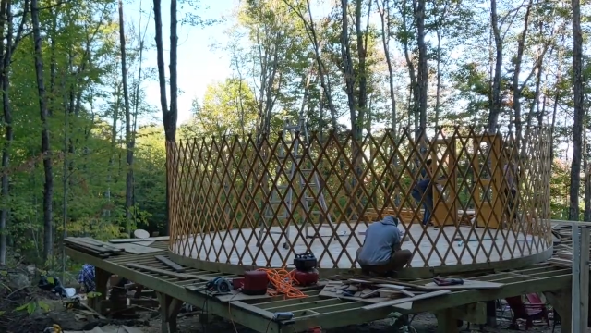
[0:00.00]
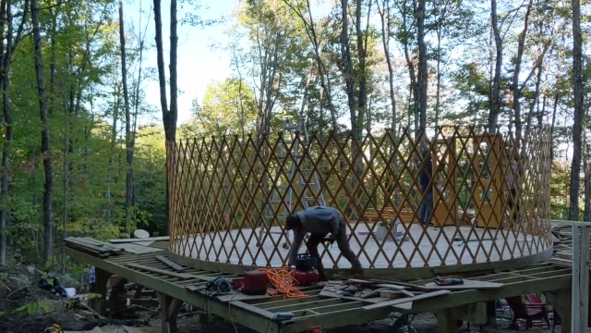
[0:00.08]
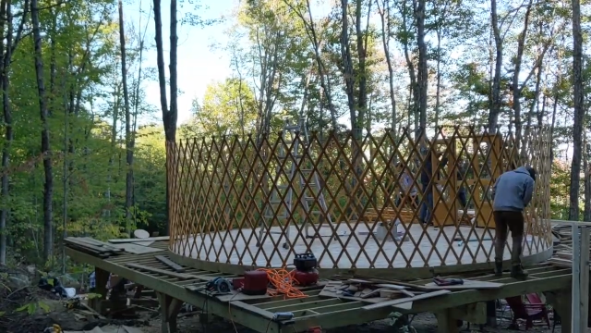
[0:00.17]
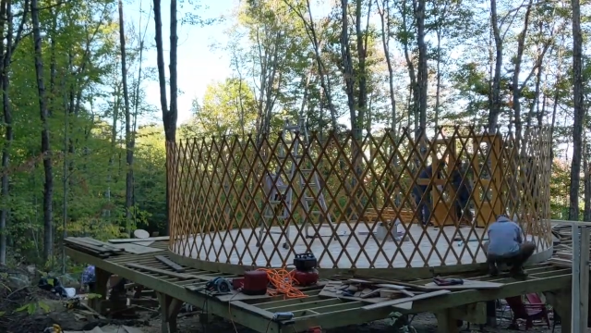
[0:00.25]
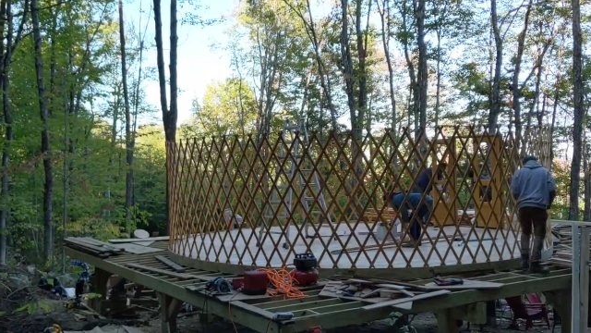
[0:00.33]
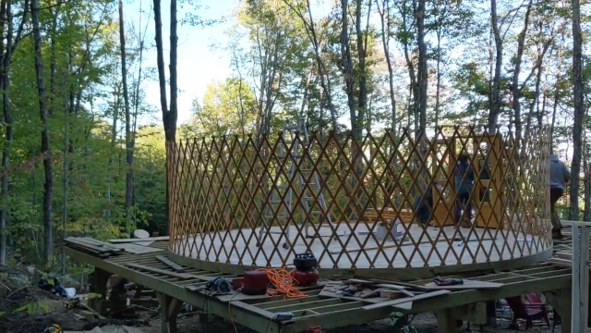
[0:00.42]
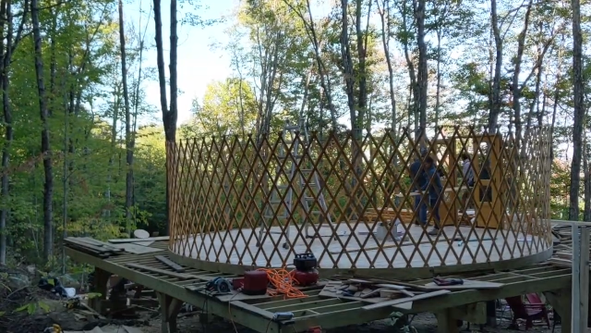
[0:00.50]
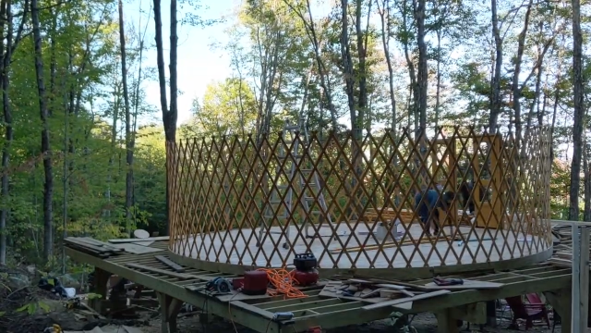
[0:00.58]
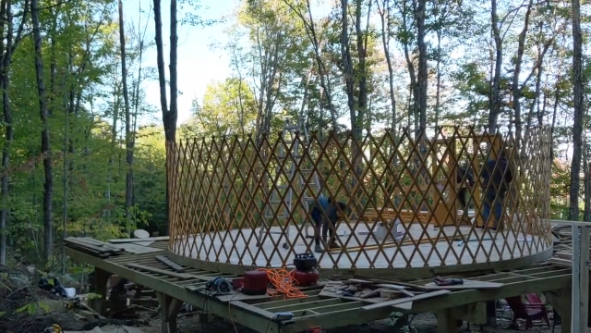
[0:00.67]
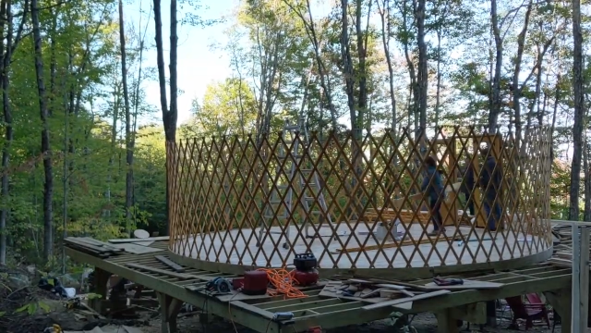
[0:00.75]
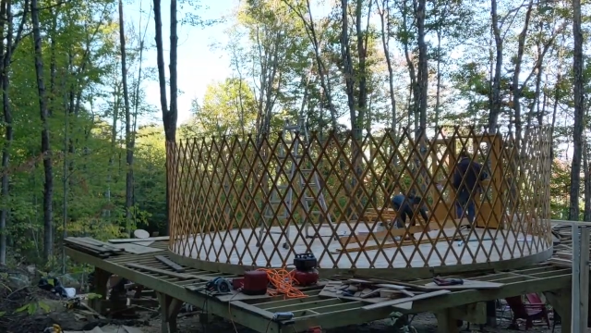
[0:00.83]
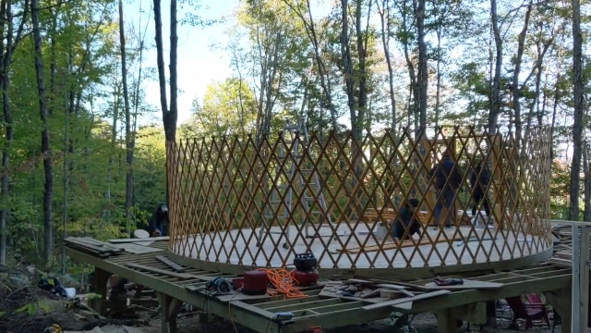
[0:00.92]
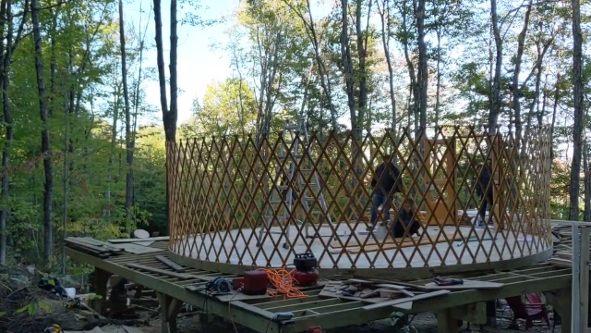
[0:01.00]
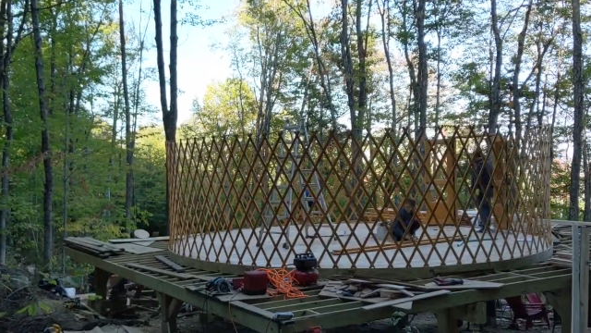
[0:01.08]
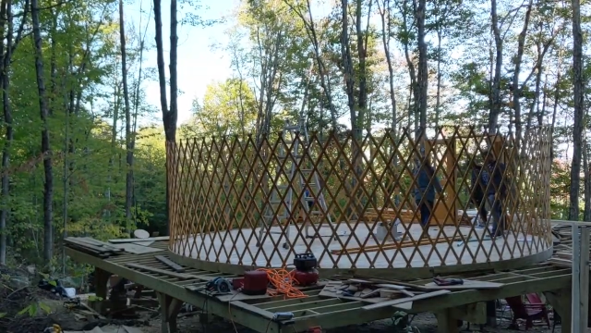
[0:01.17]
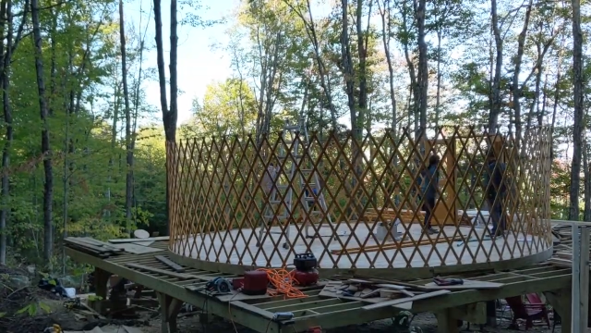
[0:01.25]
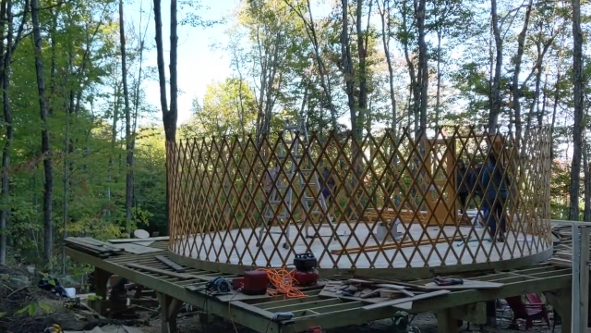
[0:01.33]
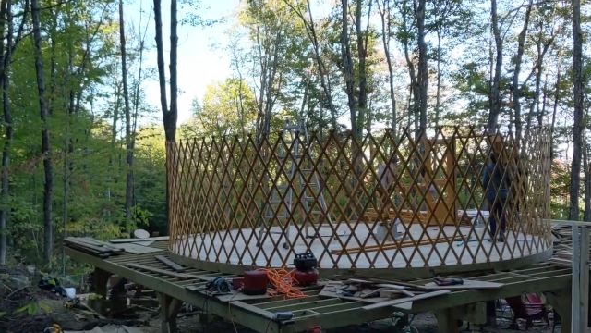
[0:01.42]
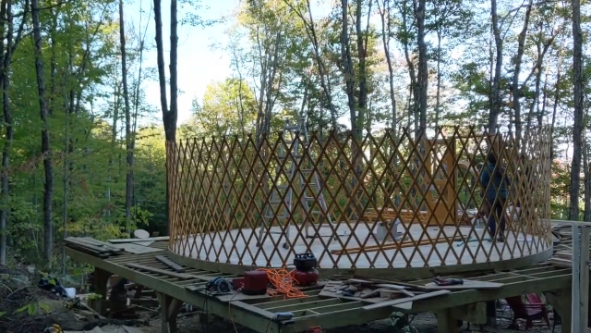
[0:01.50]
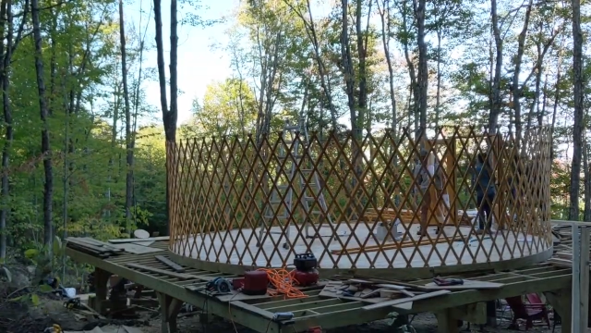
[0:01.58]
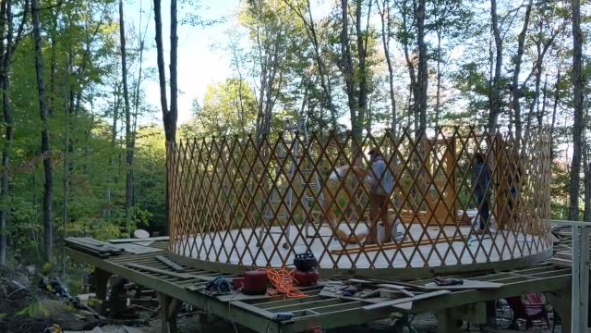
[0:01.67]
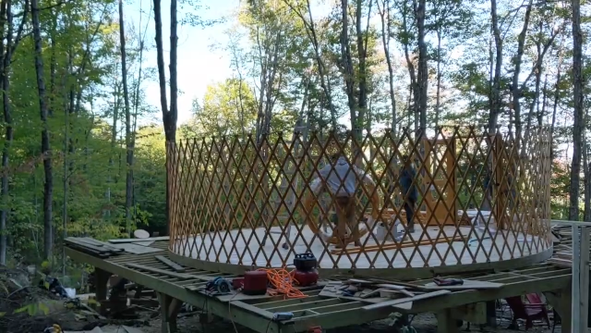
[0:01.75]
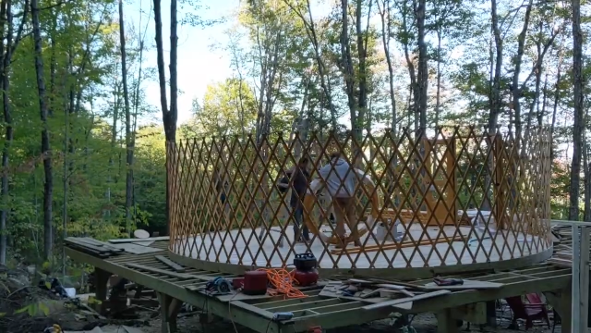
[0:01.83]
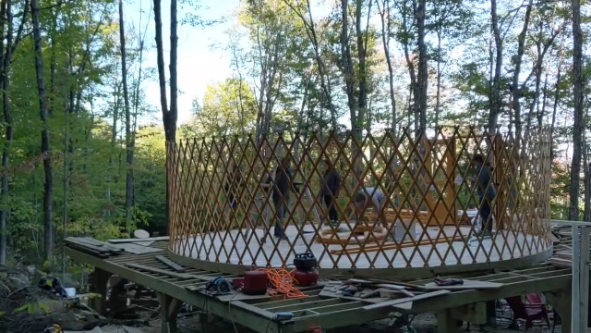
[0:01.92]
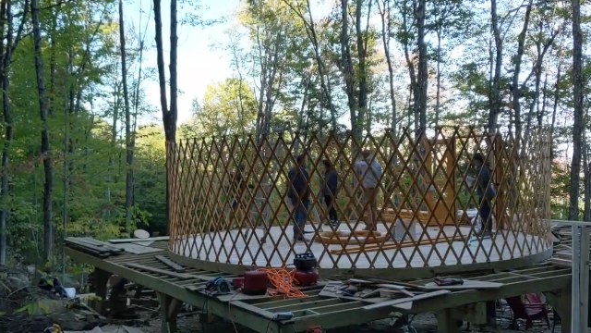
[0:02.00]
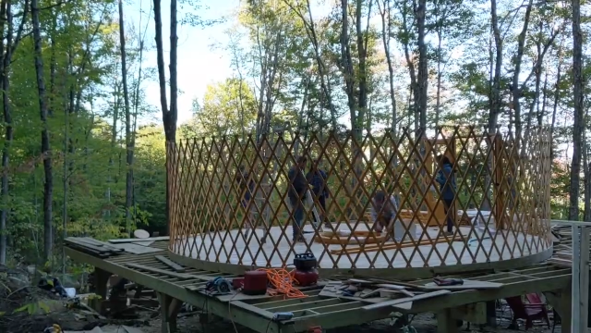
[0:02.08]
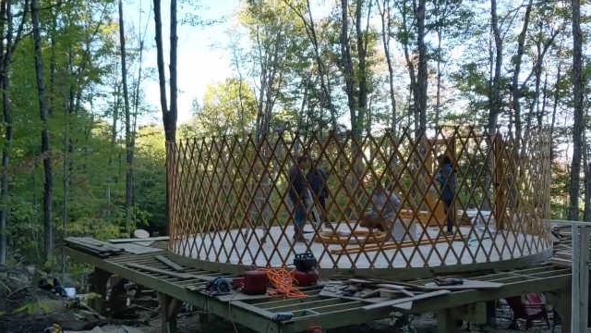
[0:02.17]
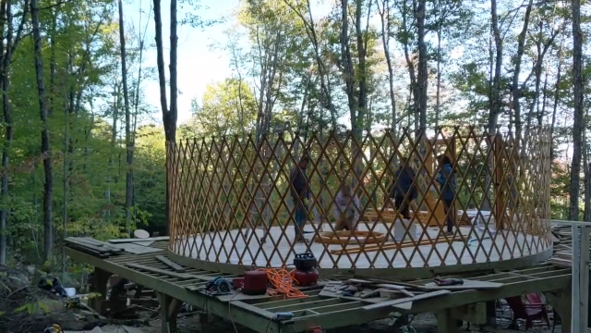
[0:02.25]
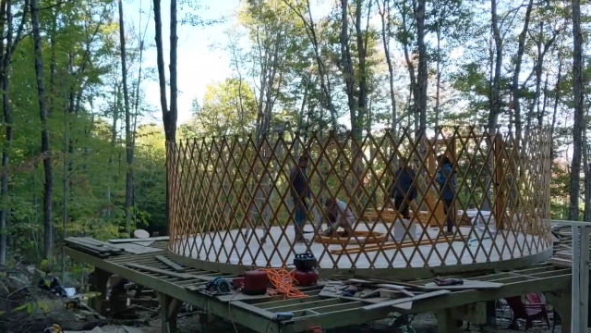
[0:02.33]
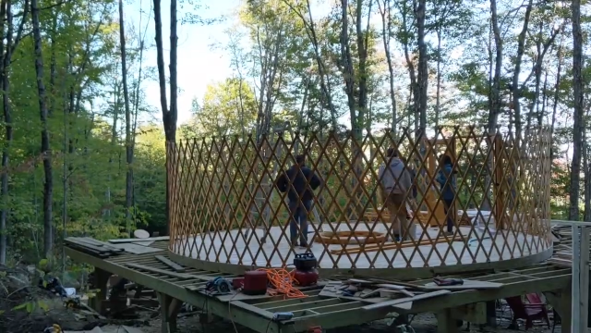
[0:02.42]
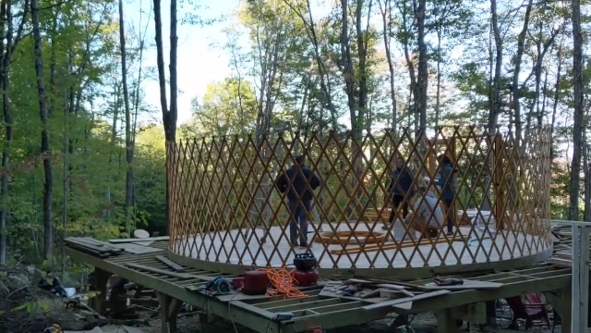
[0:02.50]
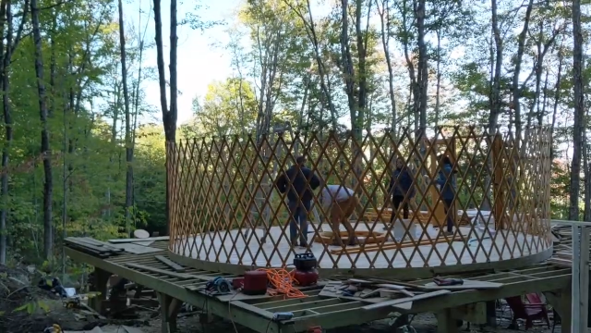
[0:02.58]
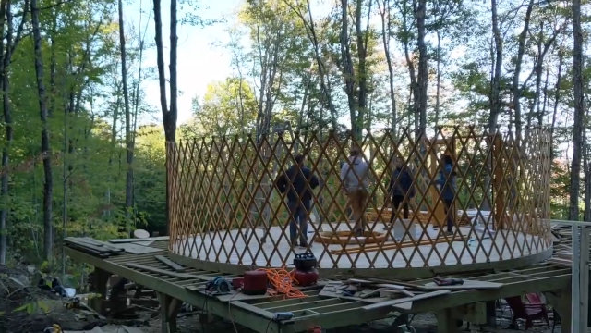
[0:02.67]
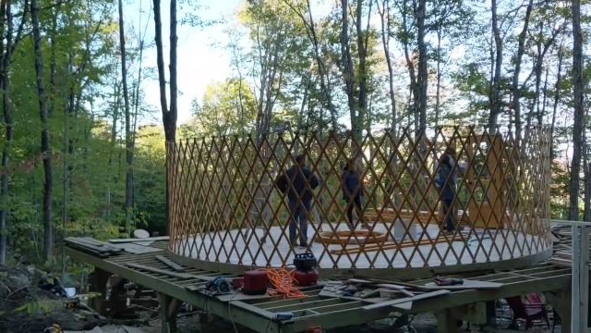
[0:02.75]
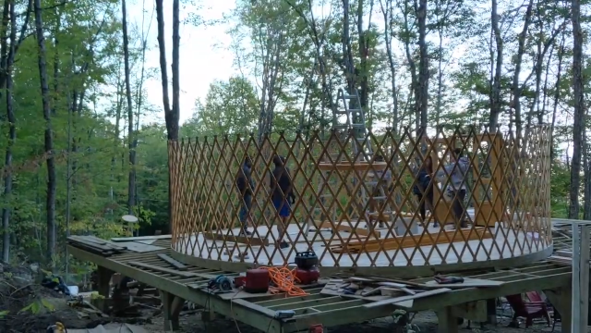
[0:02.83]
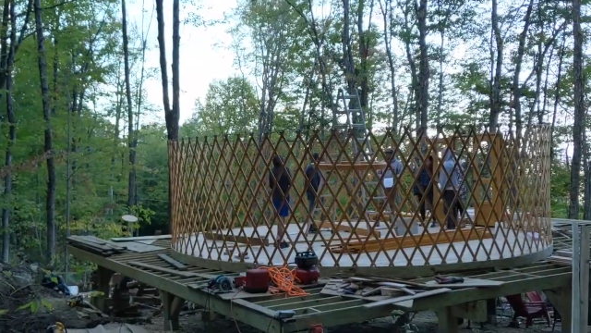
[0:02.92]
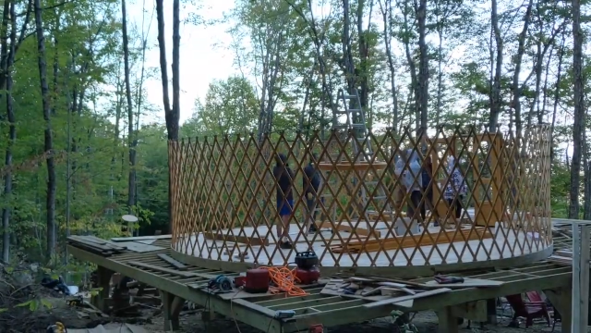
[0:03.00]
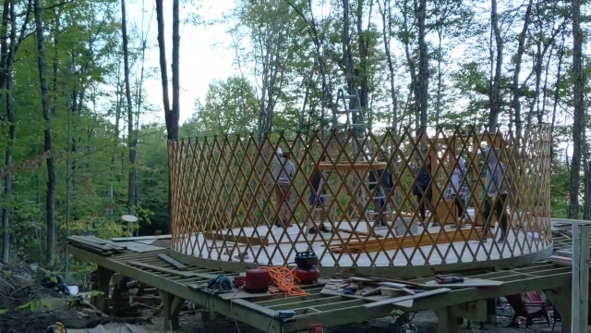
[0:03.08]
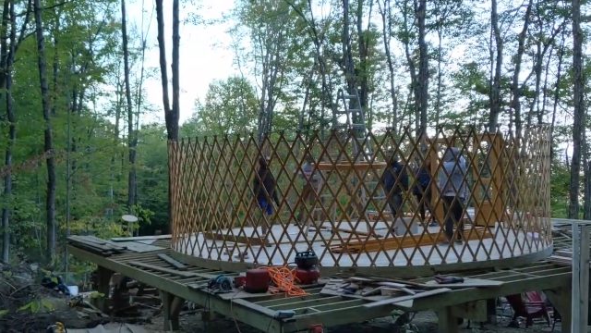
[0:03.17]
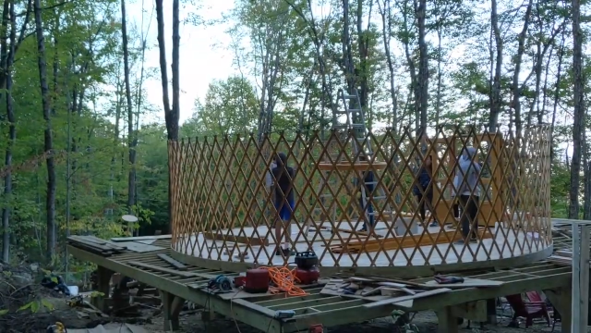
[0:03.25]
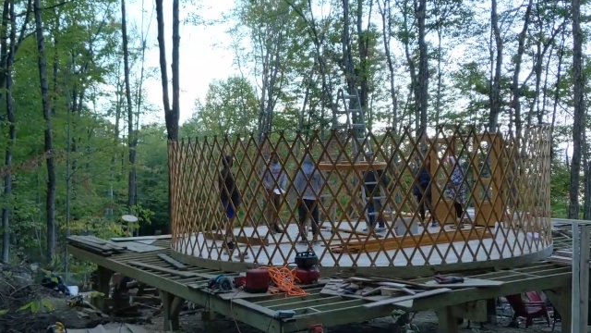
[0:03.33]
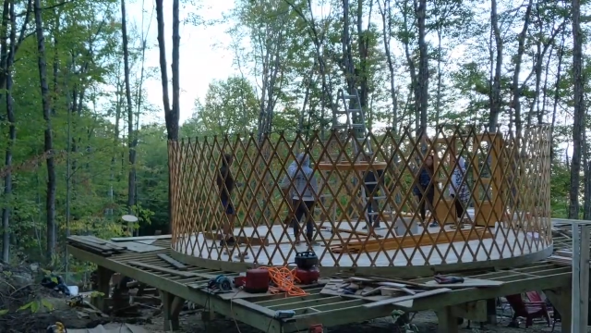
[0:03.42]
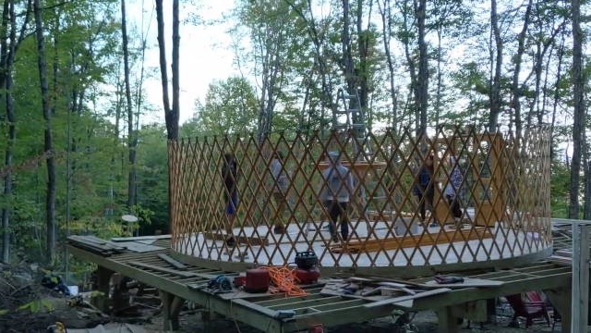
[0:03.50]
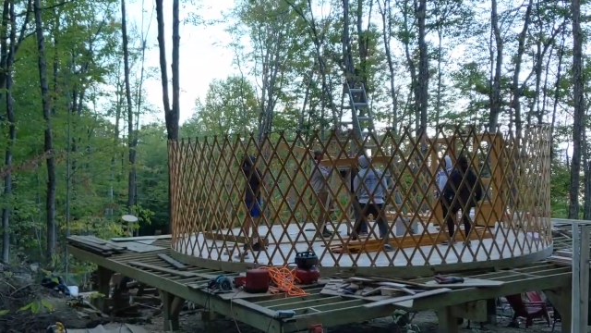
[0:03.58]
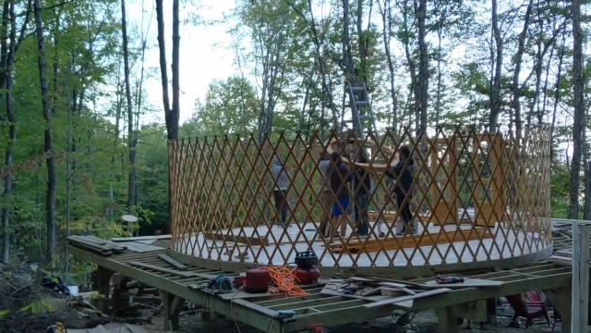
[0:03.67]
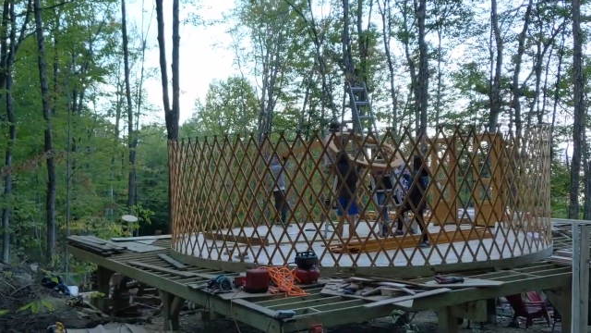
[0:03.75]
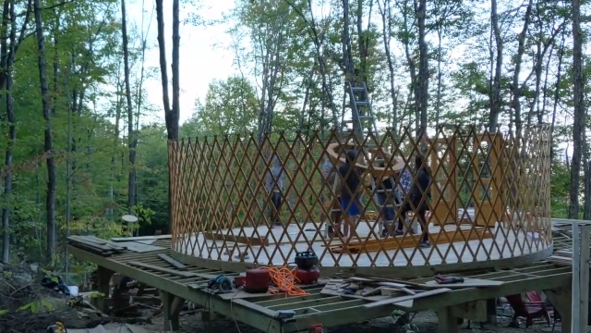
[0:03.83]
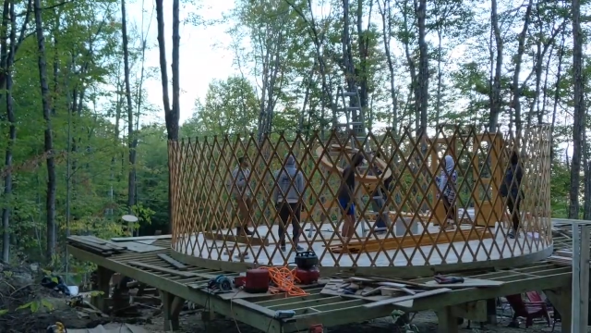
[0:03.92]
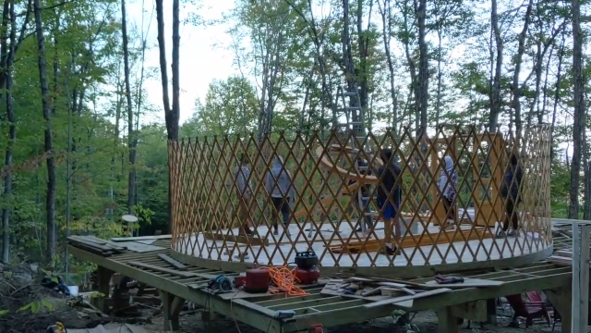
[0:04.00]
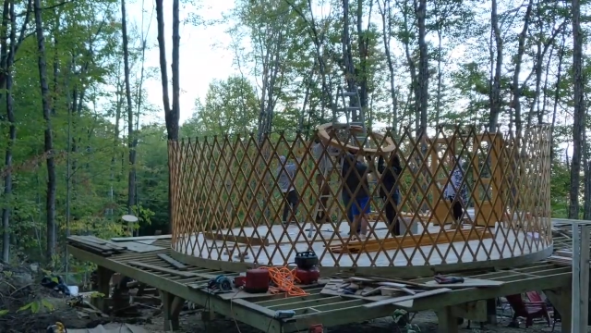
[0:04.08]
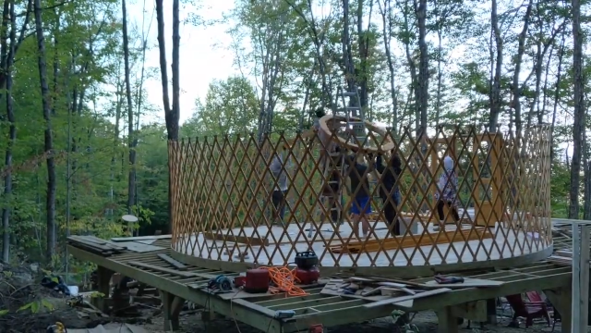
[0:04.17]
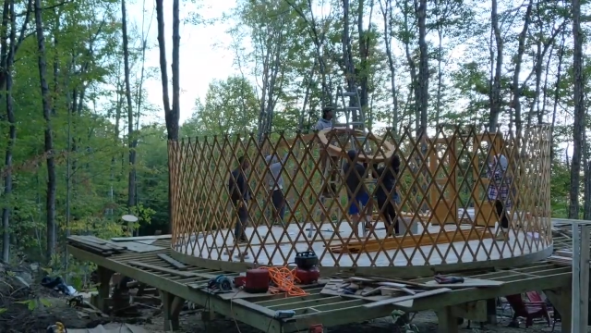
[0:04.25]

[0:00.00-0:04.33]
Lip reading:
[unreadable: no face in view]